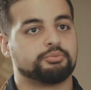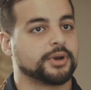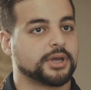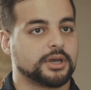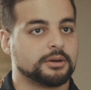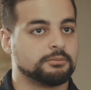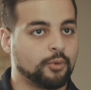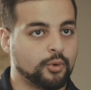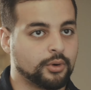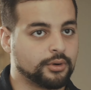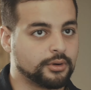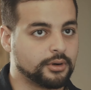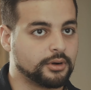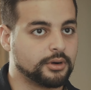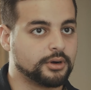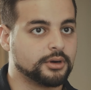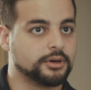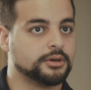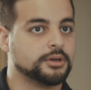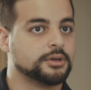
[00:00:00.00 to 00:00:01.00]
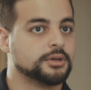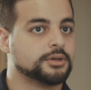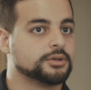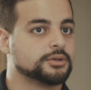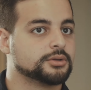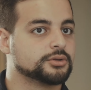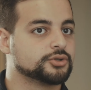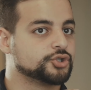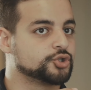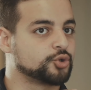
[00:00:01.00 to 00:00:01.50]
brick and mortar,
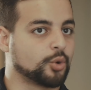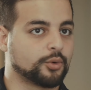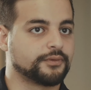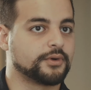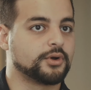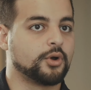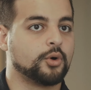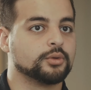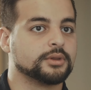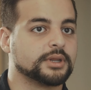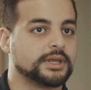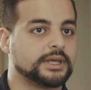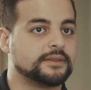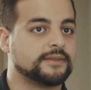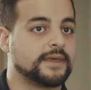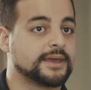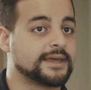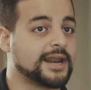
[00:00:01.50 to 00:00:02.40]
storefront only, they